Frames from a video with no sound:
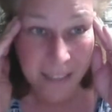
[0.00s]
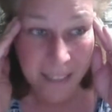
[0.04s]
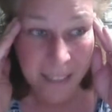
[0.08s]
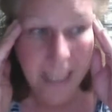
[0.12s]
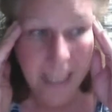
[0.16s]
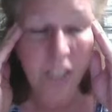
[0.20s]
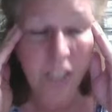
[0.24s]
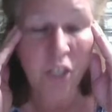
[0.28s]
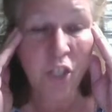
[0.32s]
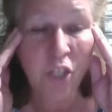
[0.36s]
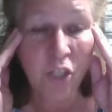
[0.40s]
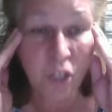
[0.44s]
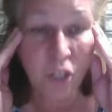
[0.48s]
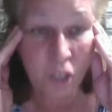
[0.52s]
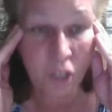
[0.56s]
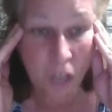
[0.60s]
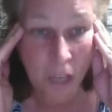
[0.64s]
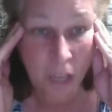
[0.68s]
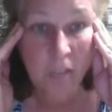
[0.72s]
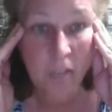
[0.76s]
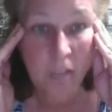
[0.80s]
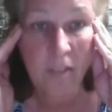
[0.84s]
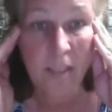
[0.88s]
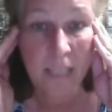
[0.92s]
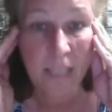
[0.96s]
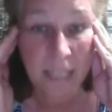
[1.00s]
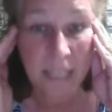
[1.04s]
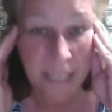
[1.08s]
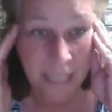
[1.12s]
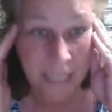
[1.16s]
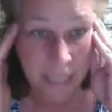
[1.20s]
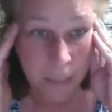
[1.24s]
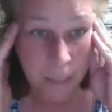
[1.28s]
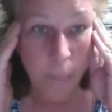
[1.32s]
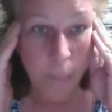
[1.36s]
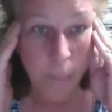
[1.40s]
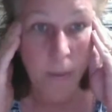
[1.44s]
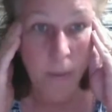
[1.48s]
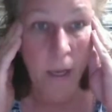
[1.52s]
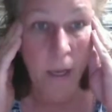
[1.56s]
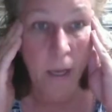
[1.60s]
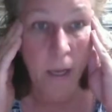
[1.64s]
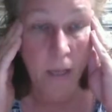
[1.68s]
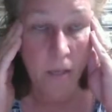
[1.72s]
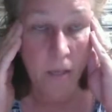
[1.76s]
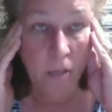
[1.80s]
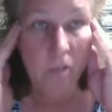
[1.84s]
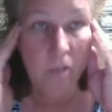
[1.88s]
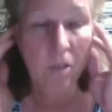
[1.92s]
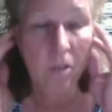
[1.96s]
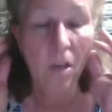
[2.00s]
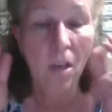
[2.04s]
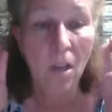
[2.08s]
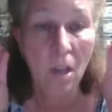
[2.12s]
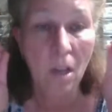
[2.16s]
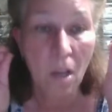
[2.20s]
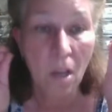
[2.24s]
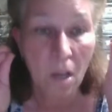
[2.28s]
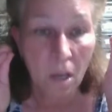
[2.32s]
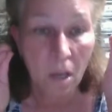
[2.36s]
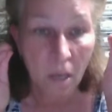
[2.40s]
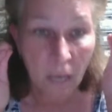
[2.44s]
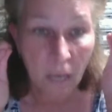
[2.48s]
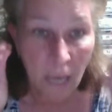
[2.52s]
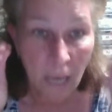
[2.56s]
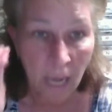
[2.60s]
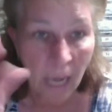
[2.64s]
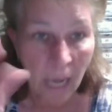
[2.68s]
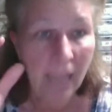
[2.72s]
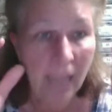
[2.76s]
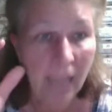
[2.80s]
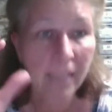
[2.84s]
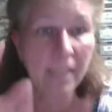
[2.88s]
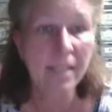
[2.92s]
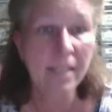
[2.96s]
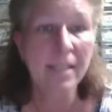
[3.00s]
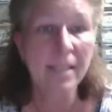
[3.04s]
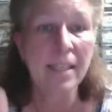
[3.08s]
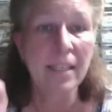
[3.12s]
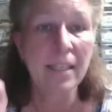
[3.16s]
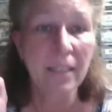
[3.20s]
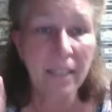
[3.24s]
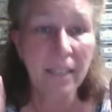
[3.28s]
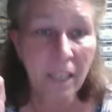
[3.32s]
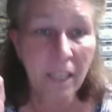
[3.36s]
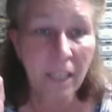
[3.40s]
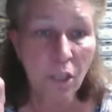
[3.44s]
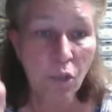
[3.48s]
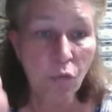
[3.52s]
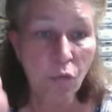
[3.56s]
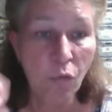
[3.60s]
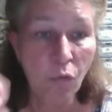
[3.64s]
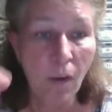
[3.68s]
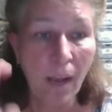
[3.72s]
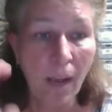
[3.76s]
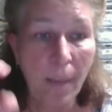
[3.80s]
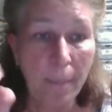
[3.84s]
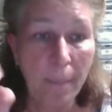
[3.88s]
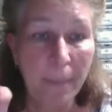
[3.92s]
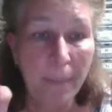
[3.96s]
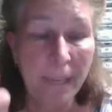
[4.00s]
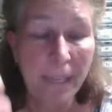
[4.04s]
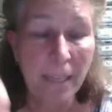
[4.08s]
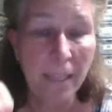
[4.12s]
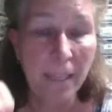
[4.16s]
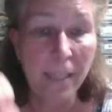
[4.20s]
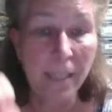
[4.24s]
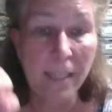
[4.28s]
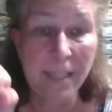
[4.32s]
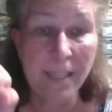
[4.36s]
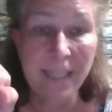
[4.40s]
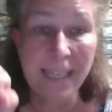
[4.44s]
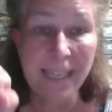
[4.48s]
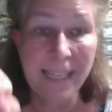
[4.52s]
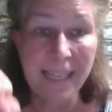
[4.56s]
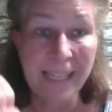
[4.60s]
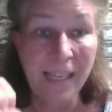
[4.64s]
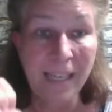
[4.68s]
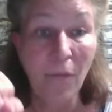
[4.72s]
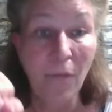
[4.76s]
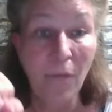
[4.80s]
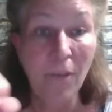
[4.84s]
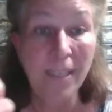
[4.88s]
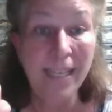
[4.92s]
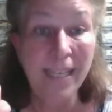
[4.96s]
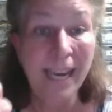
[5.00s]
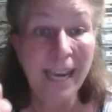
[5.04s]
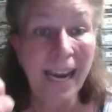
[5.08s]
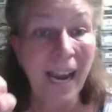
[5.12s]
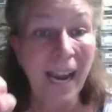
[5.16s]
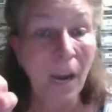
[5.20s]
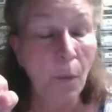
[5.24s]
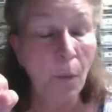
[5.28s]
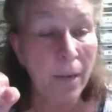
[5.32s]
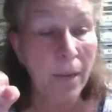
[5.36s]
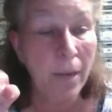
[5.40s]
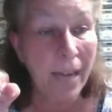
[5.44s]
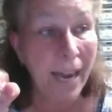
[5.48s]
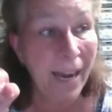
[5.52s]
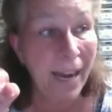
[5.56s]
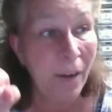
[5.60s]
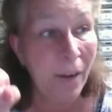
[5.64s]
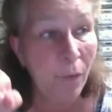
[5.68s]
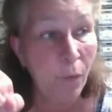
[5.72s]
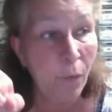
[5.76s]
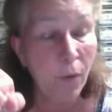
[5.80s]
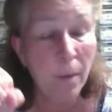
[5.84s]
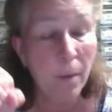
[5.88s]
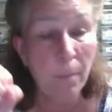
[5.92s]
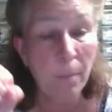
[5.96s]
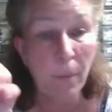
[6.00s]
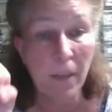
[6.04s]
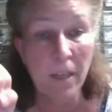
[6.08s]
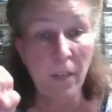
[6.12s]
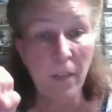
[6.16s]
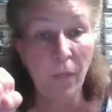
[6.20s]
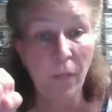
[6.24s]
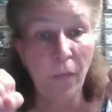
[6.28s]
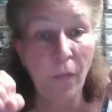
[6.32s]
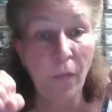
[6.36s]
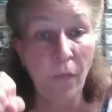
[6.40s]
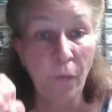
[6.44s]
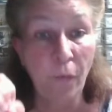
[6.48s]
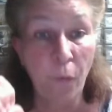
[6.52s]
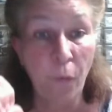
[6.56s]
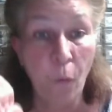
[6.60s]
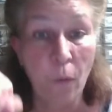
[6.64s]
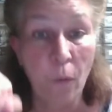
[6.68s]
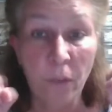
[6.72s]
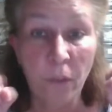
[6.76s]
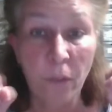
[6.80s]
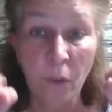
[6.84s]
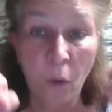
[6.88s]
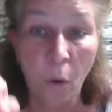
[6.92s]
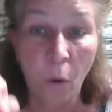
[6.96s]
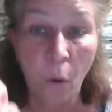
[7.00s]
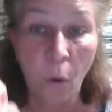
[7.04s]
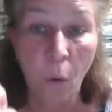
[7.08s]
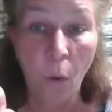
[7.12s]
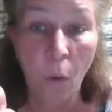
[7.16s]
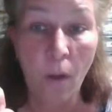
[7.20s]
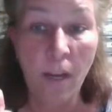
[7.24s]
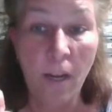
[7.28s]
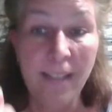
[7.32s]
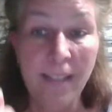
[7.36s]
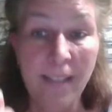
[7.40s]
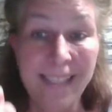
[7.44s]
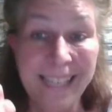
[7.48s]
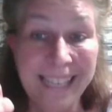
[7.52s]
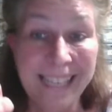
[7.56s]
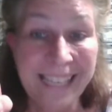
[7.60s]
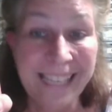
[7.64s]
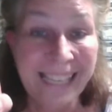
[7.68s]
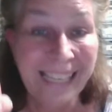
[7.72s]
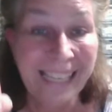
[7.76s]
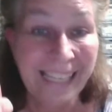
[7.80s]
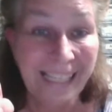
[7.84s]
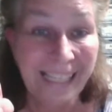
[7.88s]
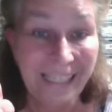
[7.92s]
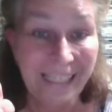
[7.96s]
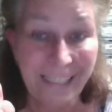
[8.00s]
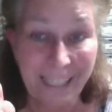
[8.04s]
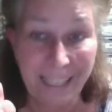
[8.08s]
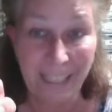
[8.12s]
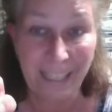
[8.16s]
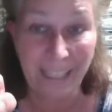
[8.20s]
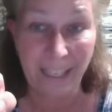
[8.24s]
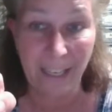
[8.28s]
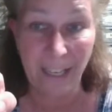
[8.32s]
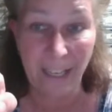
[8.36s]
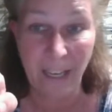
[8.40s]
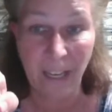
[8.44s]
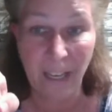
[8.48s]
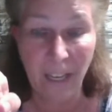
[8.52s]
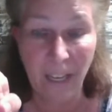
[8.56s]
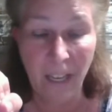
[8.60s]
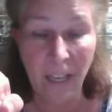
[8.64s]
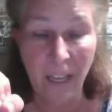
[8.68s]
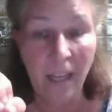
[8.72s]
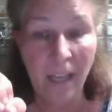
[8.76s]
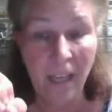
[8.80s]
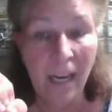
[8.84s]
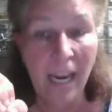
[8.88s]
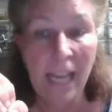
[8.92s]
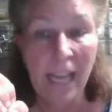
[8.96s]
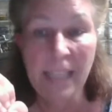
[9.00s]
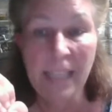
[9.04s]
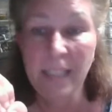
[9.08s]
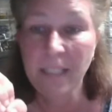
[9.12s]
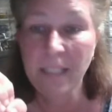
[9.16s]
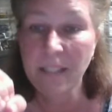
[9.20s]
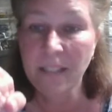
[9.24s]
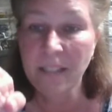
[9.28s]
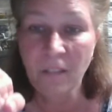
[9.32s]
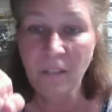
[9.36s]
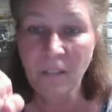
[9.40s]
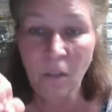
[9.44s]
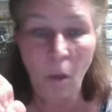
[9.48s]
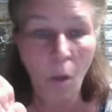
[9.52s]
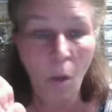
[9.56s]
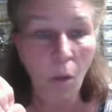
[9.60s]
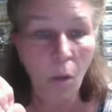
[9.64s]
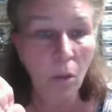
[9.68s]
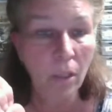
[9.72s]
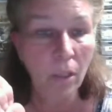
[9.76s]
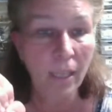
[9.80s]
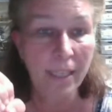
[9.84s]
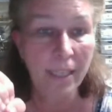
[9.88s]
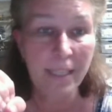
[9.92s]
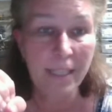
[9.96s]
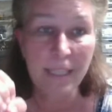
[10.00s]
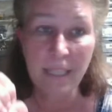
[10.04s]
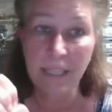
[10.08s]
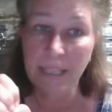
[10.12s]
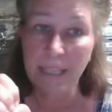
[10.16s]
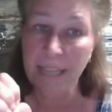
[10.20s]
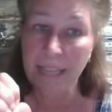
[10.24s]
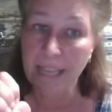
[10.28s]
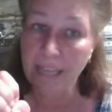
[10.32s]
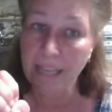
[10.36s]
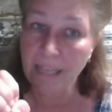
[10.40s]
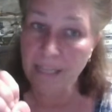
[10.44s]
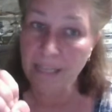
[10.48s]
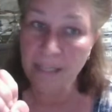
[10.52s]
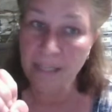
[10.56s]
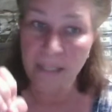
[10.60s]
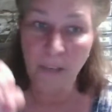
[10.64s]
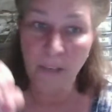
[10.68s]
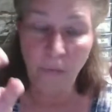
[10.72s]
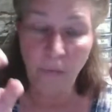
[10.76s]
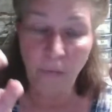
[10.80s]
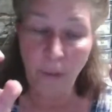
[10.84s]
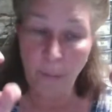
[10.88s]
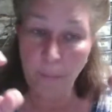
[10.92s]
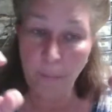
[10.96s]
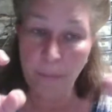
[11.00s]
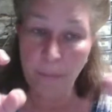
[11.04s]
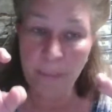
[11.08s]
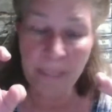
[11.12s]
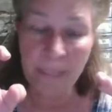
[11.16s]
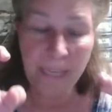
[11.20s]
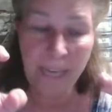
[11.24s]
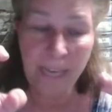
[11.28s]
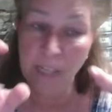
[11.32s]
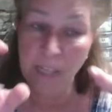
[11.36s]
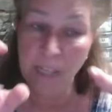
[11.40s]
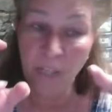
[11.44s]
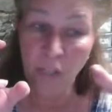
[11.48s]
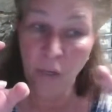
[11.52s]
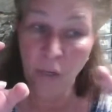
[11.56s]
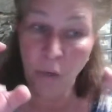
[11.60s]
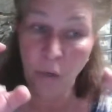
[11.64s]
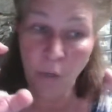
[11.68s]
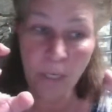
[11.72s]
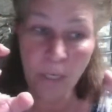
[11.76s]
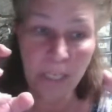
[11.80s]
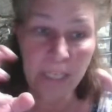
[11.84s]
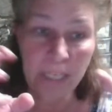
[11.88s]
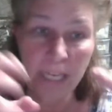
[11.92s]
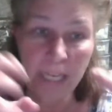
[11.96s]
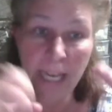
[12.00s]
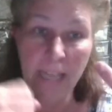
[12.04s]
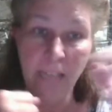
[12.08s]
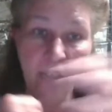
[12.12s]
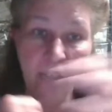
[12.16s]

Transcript: is just to keep us constantly dropping listings every day. I want everybody for fourth quarter to kill it. And this is the whole idea, getting stuff up in the next 30 days,